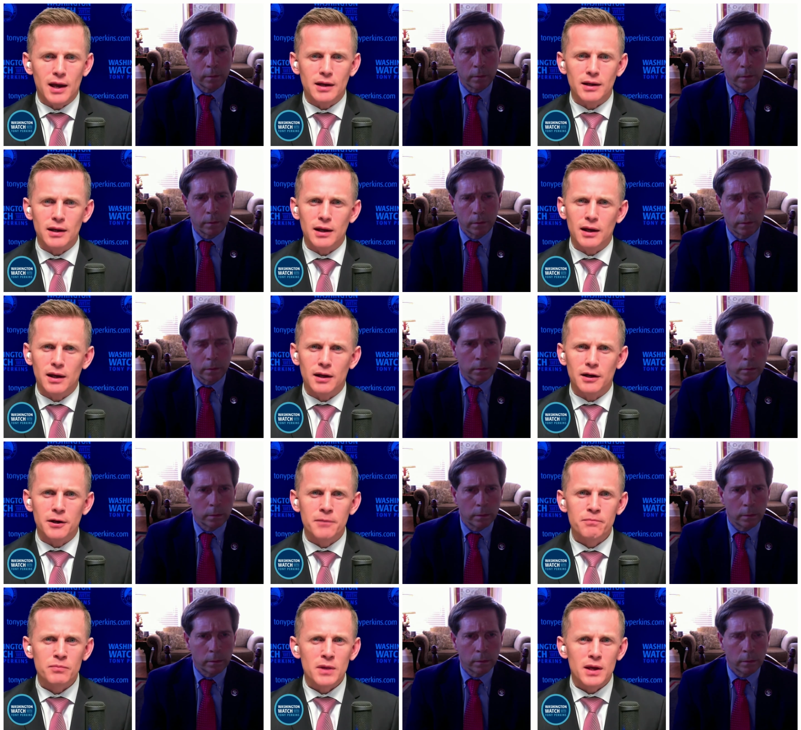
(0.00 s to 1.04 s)
Speaker 1: aid
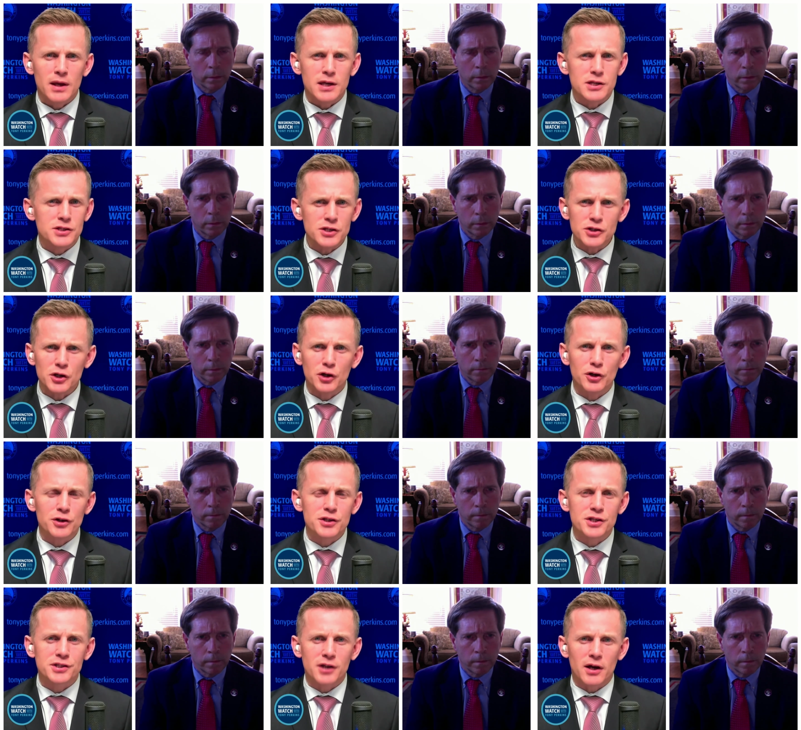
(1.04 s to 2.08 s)
in. Is this a
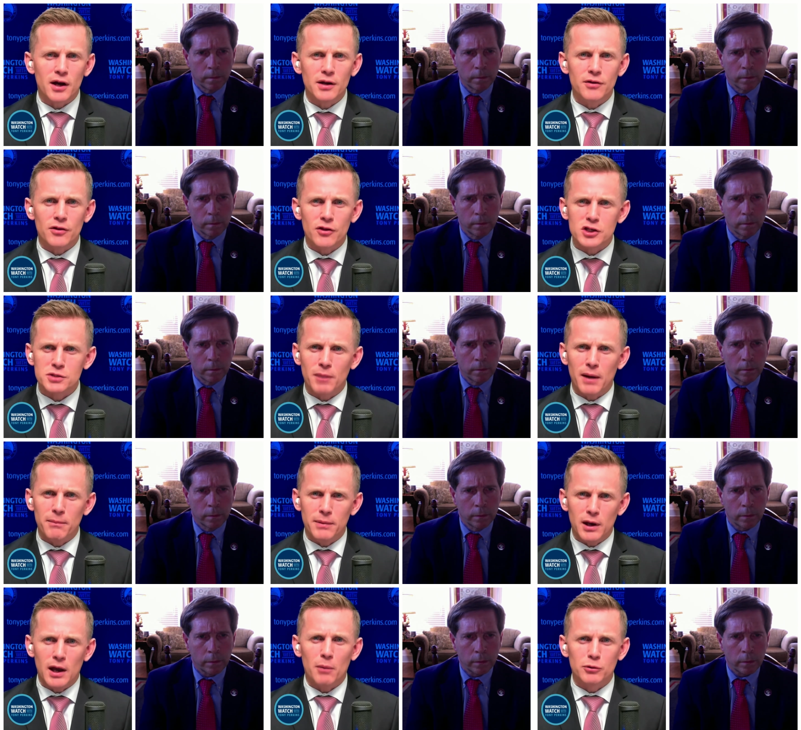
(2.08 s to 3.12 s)
good sign that this
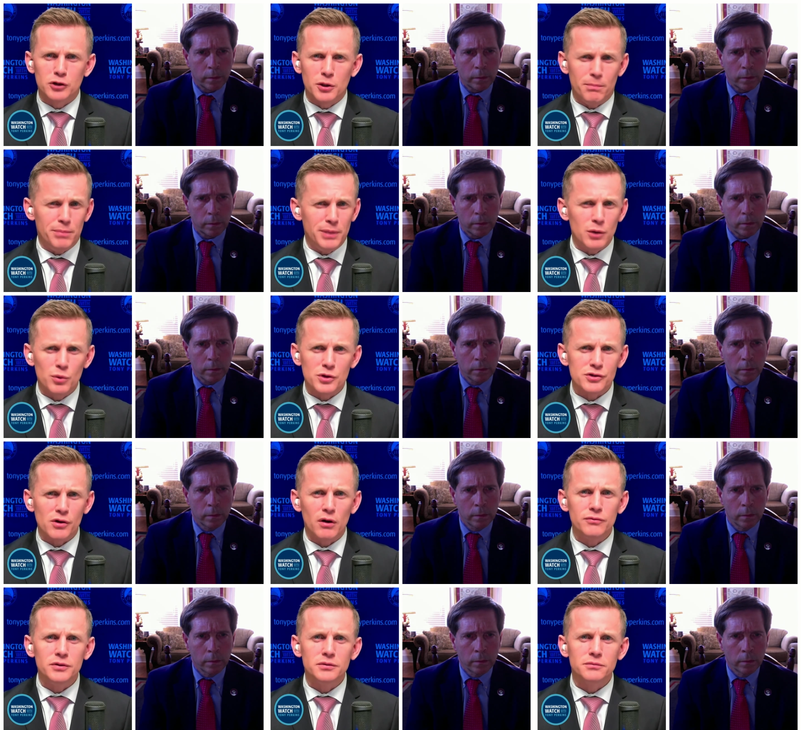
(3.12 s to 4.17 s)
might be able to be
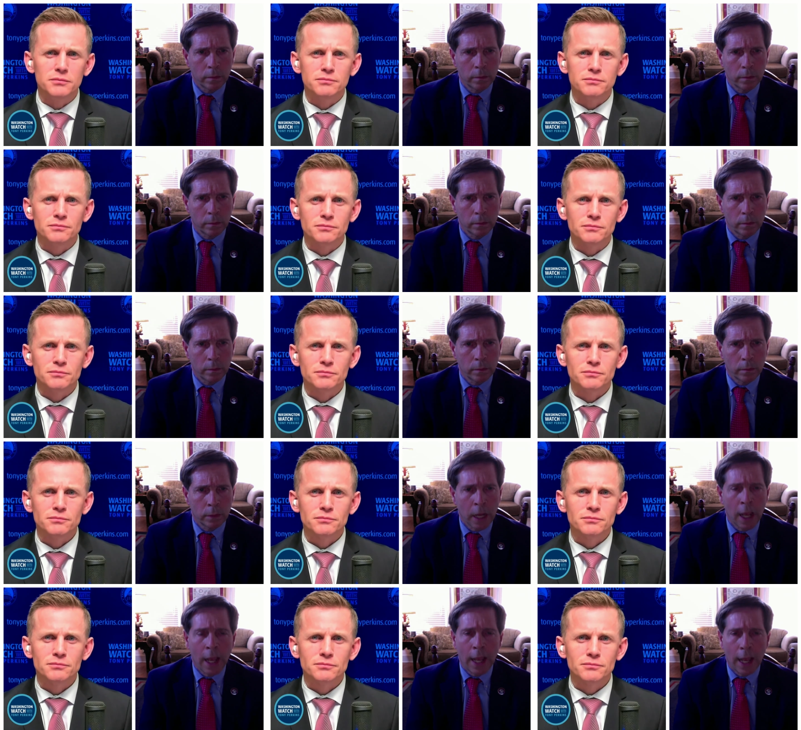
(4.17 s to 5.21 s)
resolved?
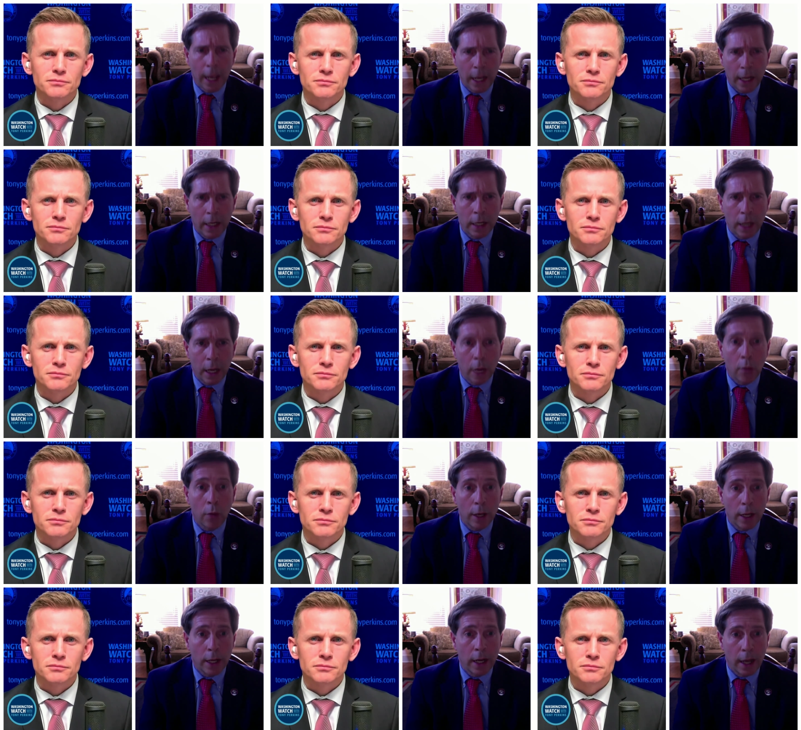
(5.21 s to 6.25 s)
Speaker 2: Anytime
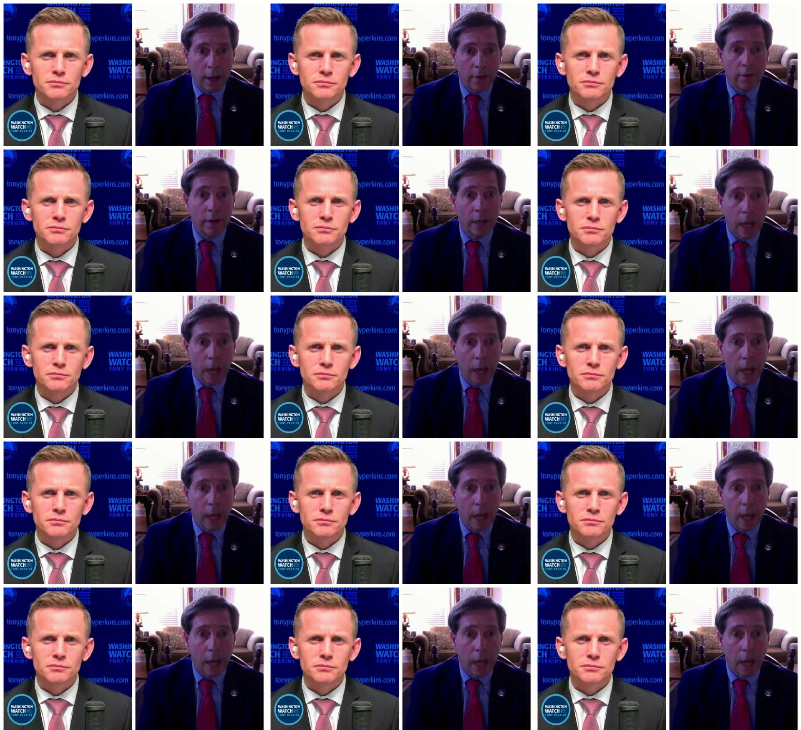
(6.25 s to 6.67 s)
we can have